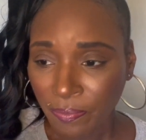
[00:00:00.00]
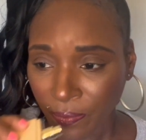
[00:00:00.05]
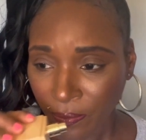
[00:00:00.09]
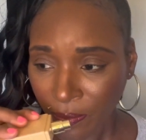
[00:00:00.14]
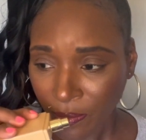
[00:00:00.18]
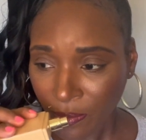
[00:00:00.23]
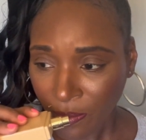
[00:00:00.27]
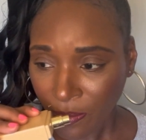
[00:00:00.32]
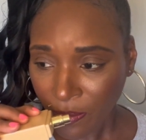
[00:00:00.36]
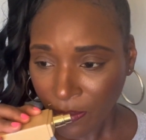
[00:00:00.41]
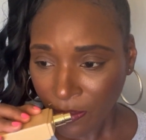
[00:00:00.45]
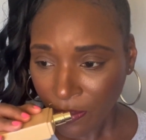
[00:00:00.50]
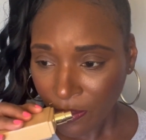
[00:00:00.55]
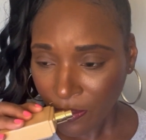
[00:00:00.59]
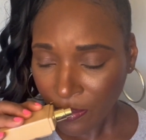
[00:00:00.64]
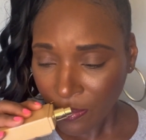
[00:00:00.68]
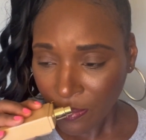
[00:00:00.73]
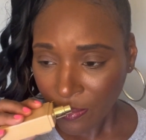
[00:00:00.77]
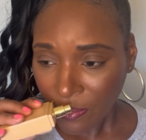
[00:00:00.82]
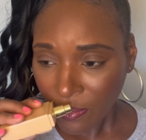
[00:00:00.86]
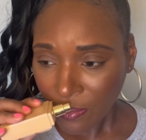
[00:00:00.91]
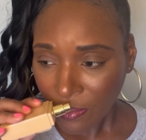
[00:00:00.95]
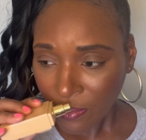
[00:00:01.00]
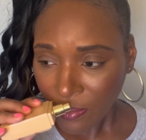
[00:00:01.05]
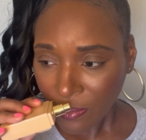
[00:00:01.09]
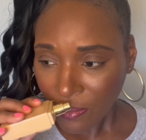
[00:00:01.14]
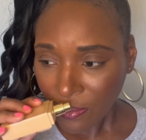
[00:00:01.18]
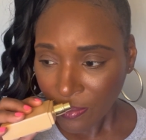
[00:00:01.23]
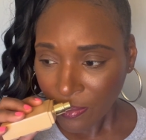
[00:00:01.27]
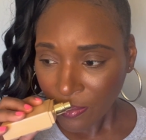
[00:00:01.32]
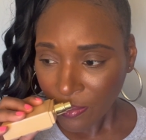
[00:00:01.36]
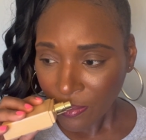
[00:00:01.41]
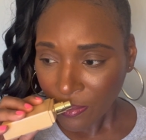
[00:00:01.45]

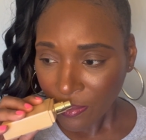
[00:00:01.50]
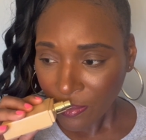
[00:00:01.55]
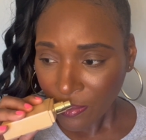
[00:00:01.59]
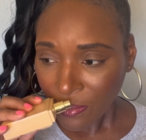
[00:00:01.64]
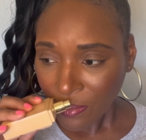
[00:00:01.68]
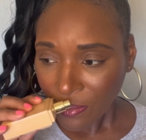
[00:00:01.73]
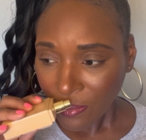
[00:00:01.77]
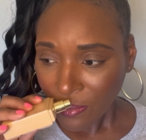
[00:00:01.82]
(silence)